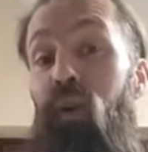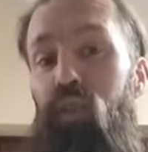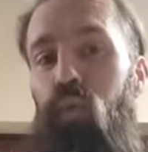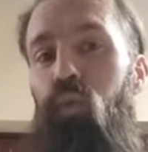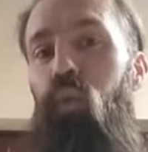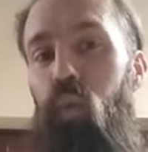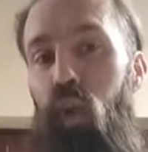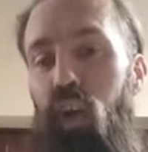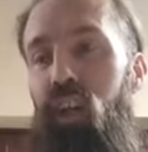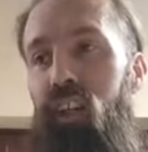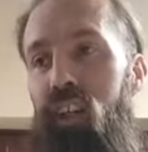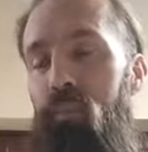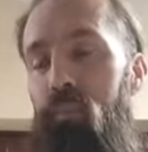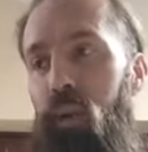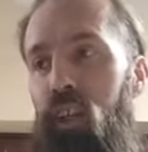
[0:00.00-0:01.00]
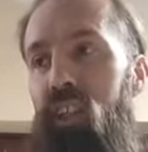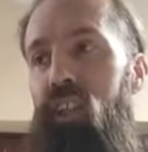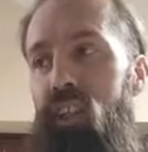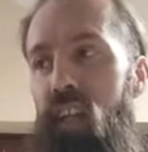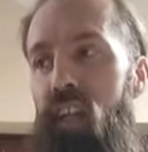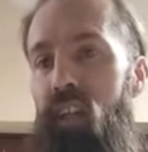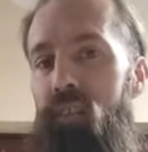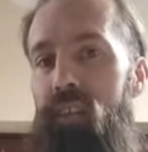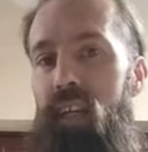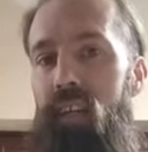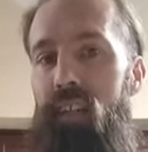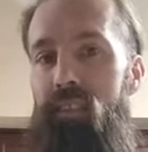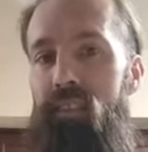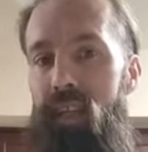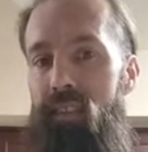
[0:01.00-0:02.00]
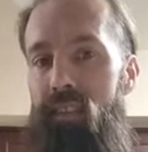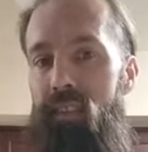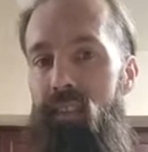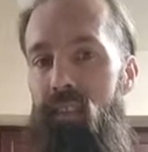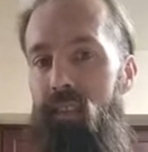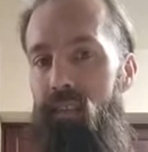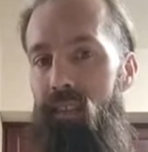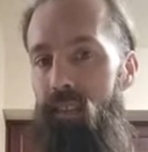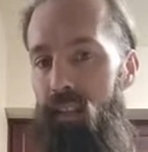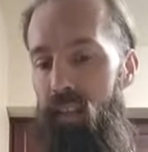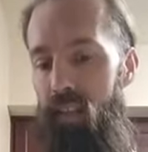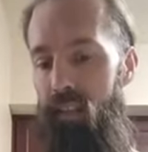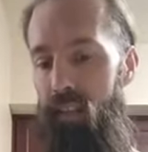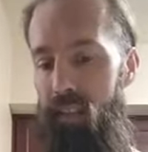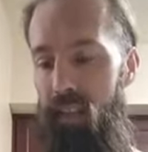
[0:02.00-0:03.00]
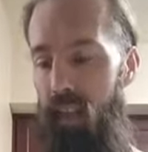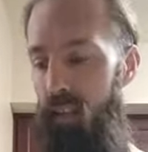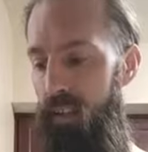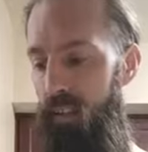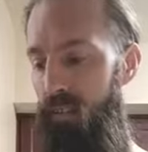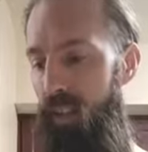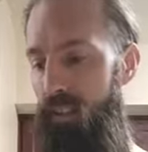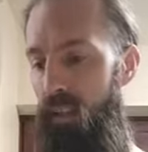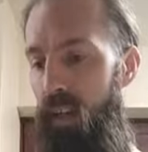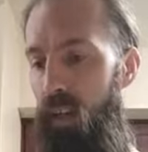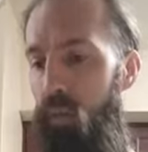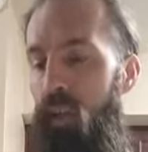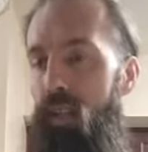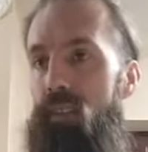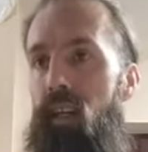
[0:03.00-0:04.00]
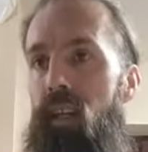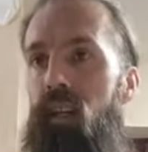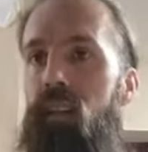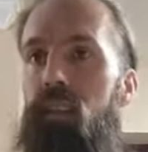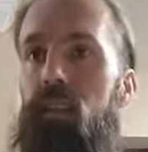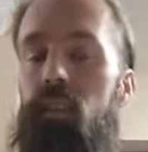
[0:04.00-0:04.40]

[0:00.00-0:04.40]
were per se if that is that's that's if that's how i want to say it